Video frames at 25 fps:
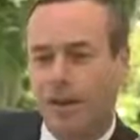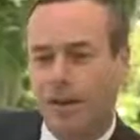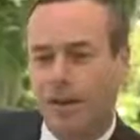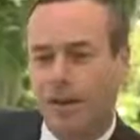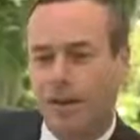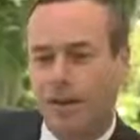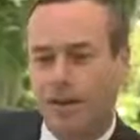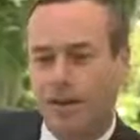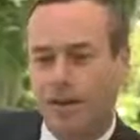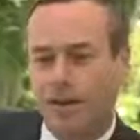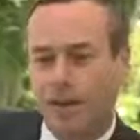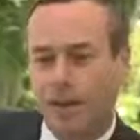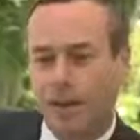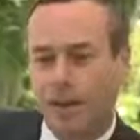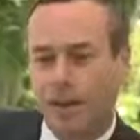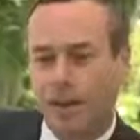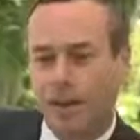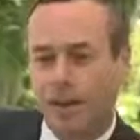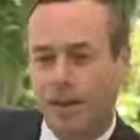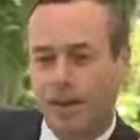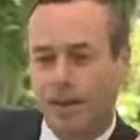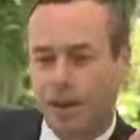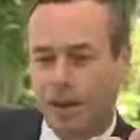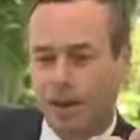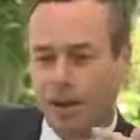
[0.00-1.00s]
Uh,
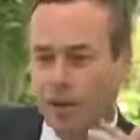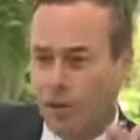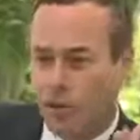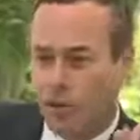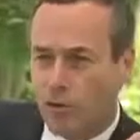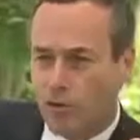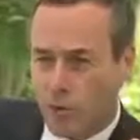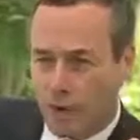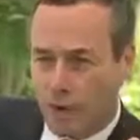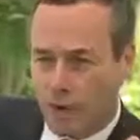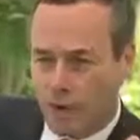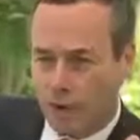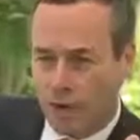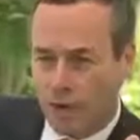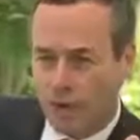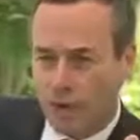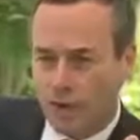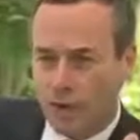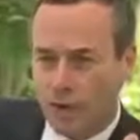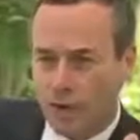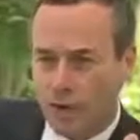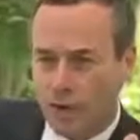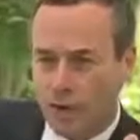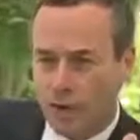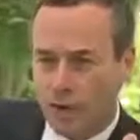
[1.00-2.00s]
you made
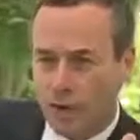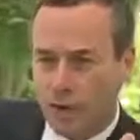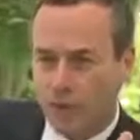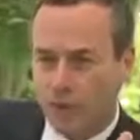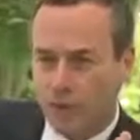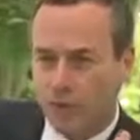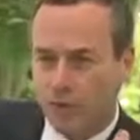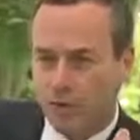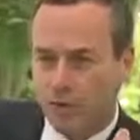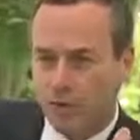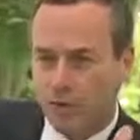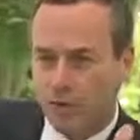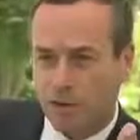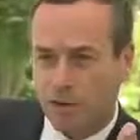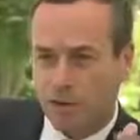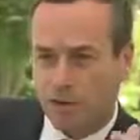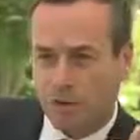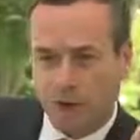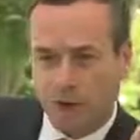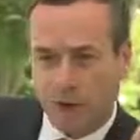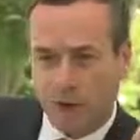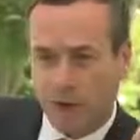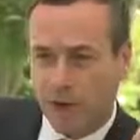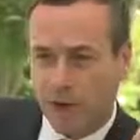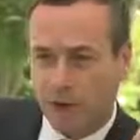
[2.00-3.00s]
as CEO two
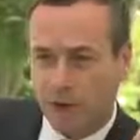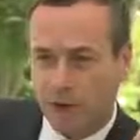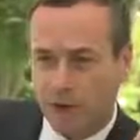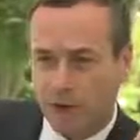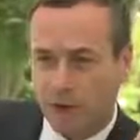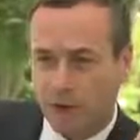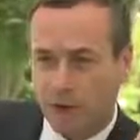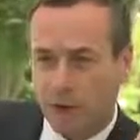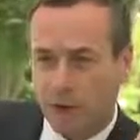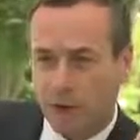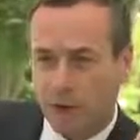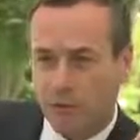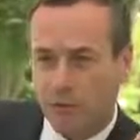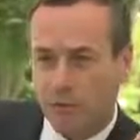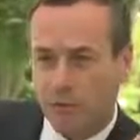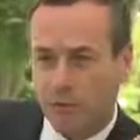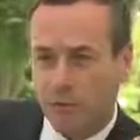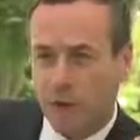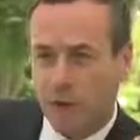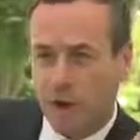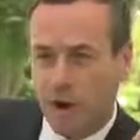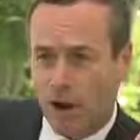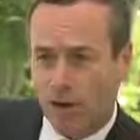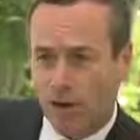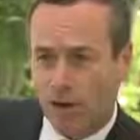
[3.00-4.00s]
big
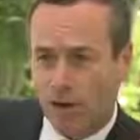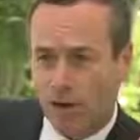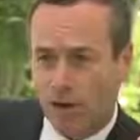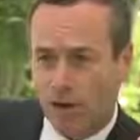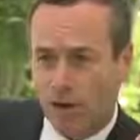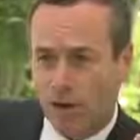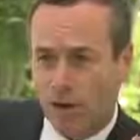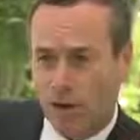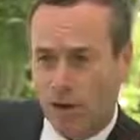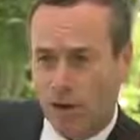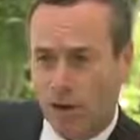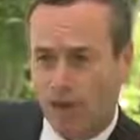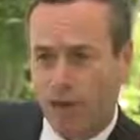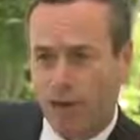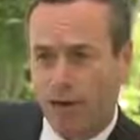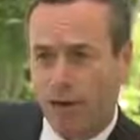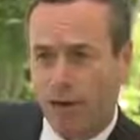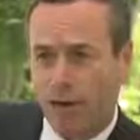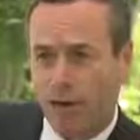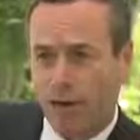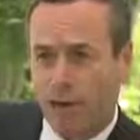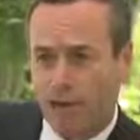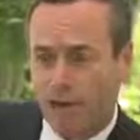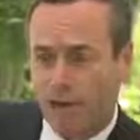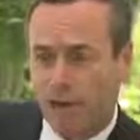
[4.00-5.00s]
acquisitions, Marvel
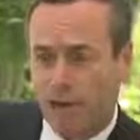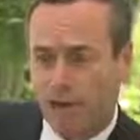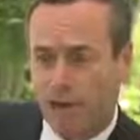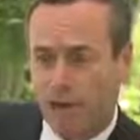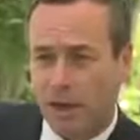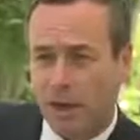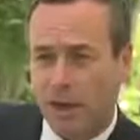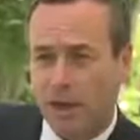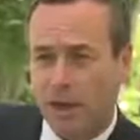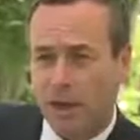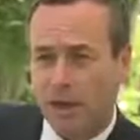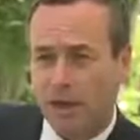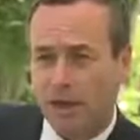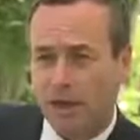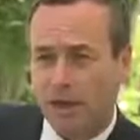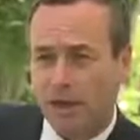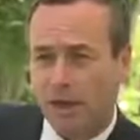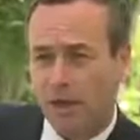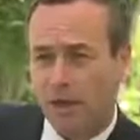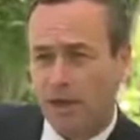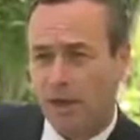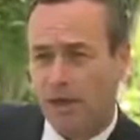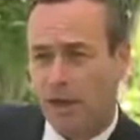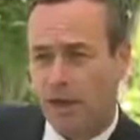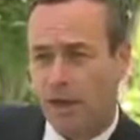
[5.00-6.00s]
and Pixar.
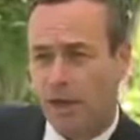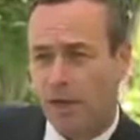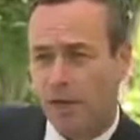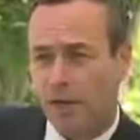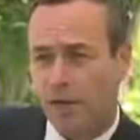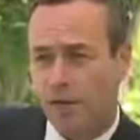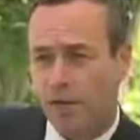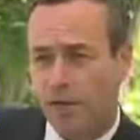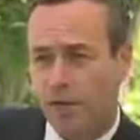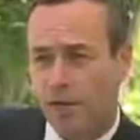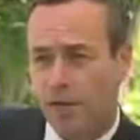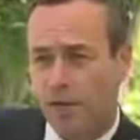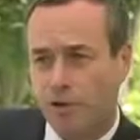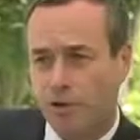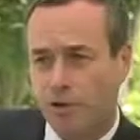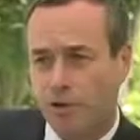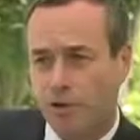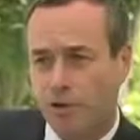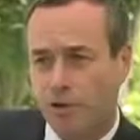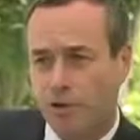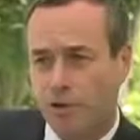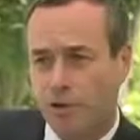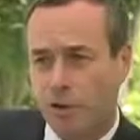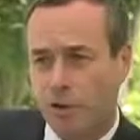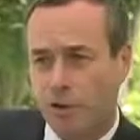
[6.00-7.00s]
Tell us how
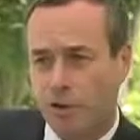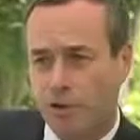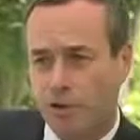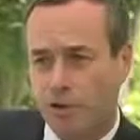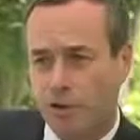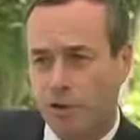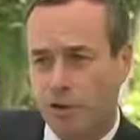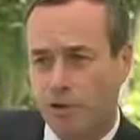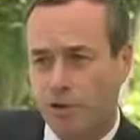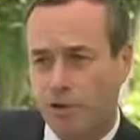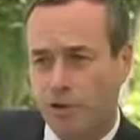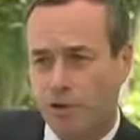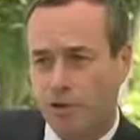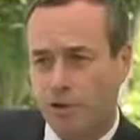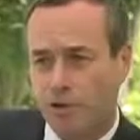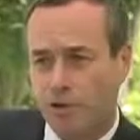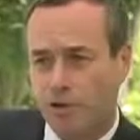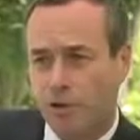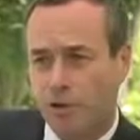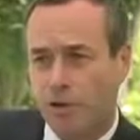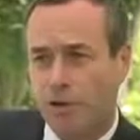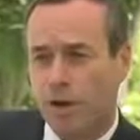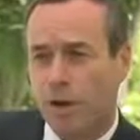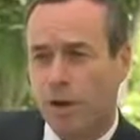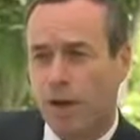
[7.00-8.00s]
those two acquisitions
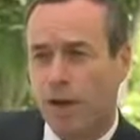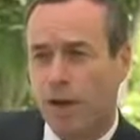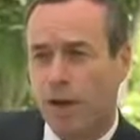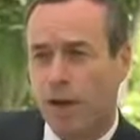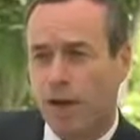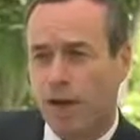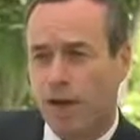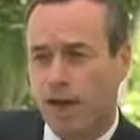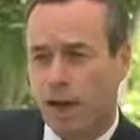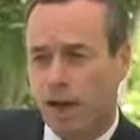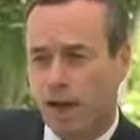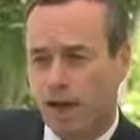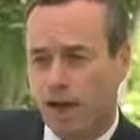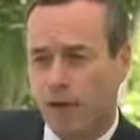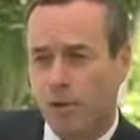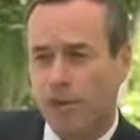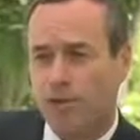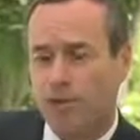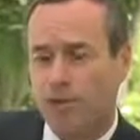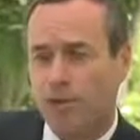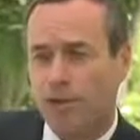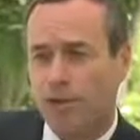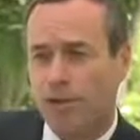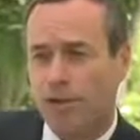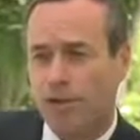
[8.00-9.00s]
have
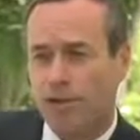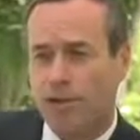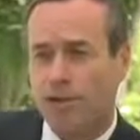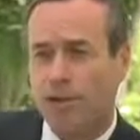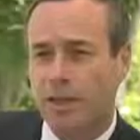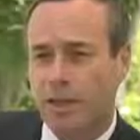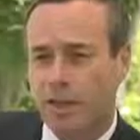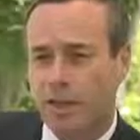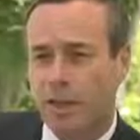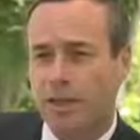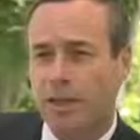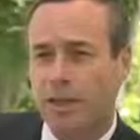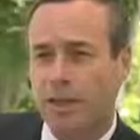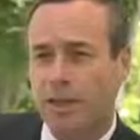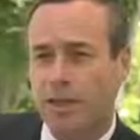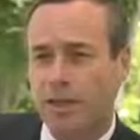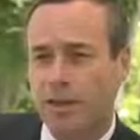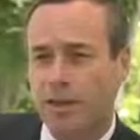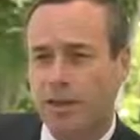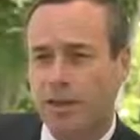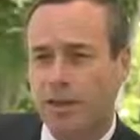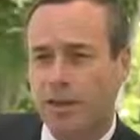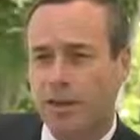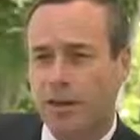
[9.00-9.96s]
helped Disney